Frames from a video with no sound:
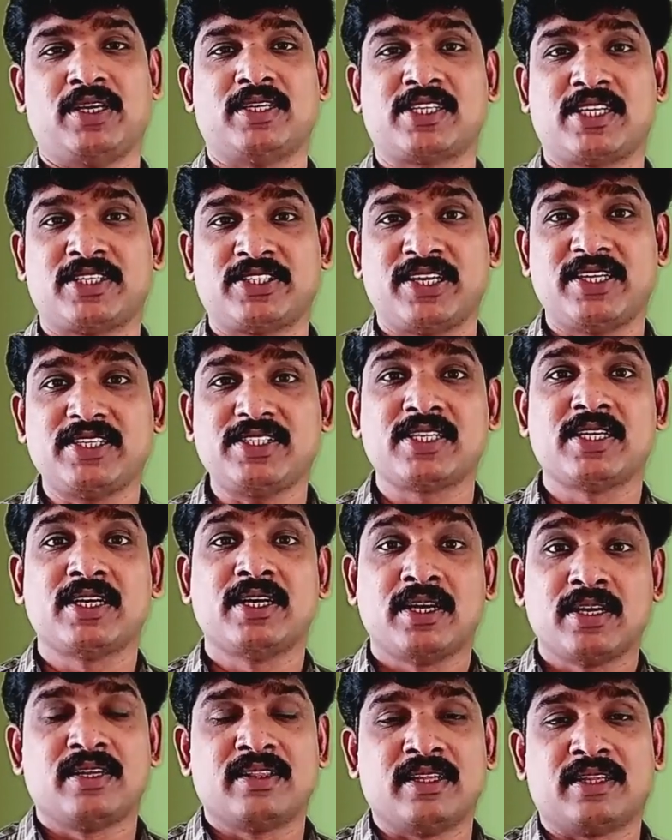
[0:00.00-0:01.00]
such as
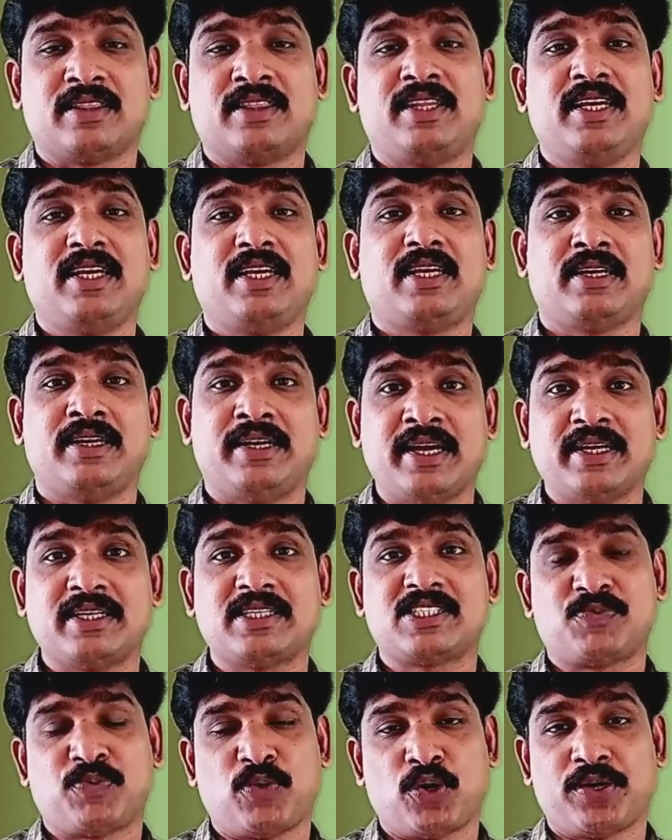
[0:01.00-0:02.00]
the thick,
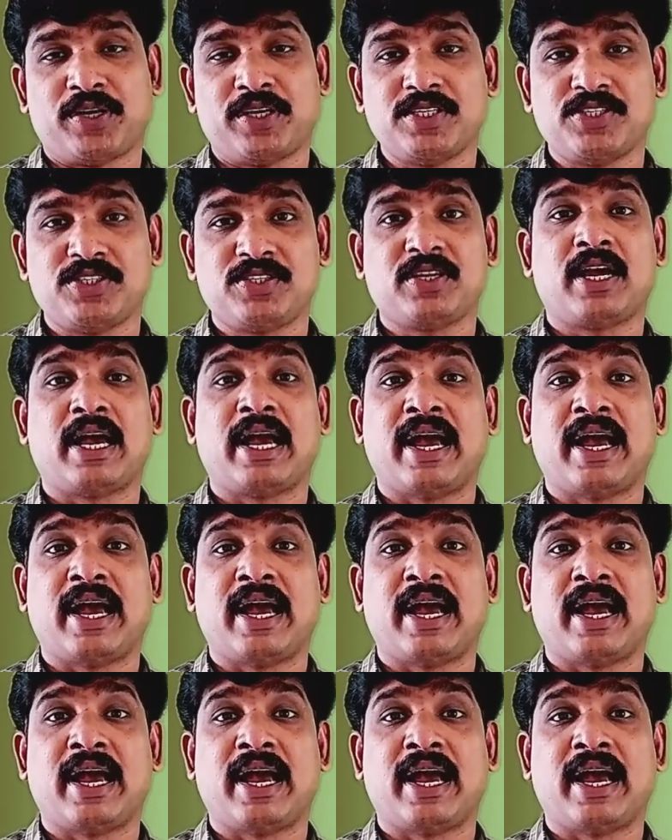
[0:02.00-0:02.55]
dense forest